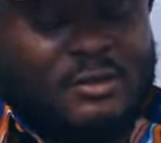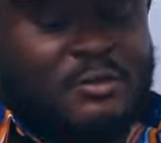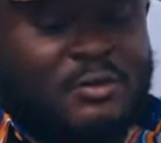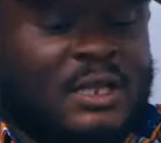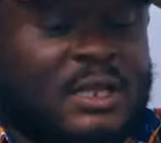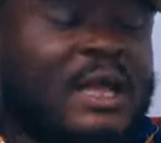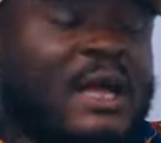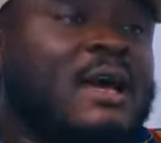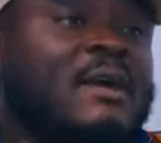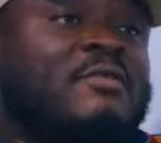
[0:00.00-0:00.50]

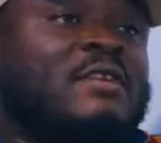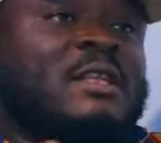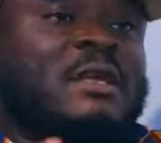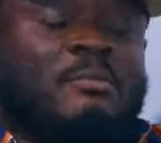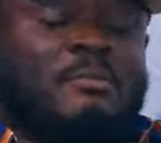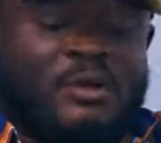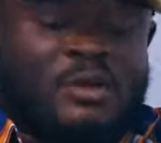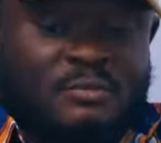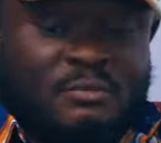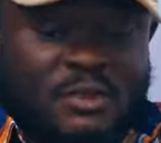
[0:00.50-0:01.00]
Well, I have an
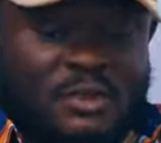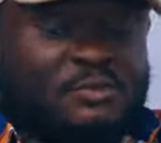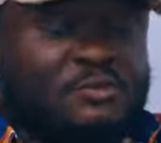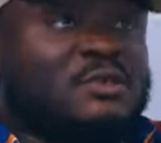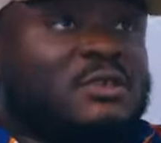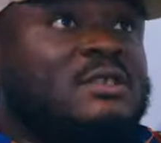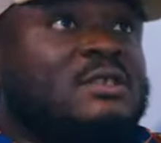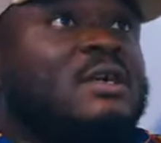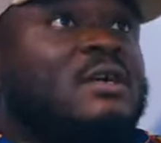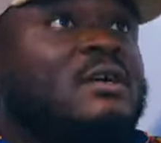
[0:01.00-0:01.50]
appointment
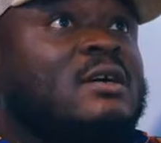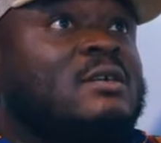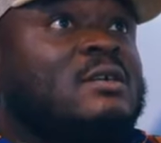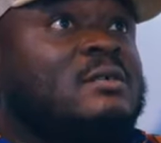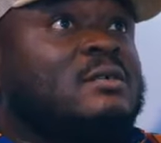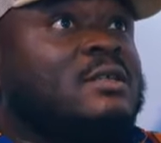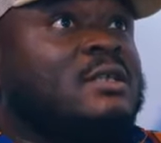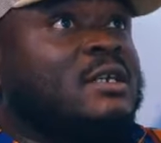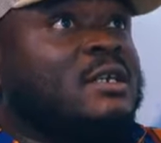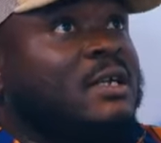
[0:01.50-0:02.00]
with the
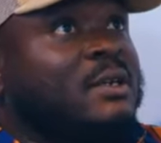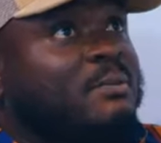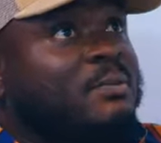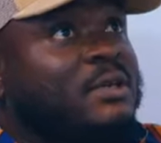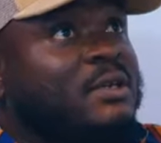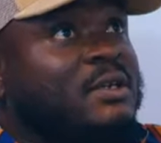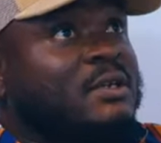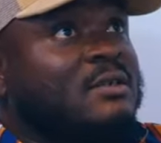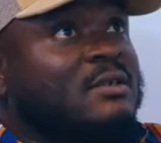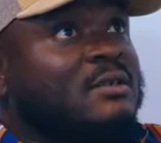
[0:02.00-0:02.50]

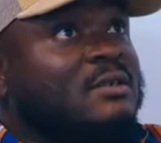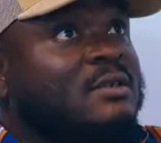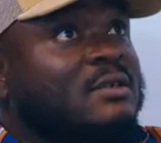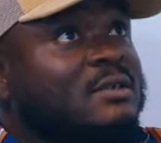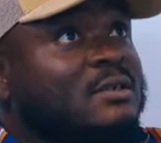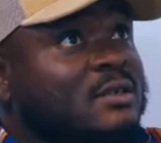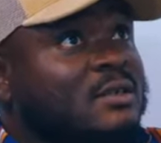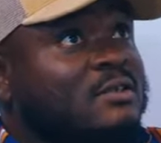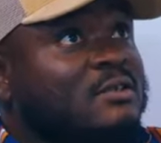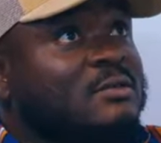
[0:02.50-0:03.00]
EP,
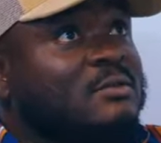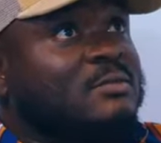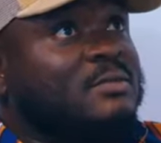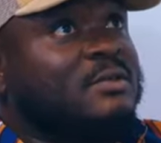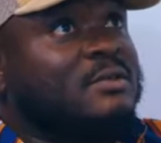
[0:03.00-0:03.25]
executive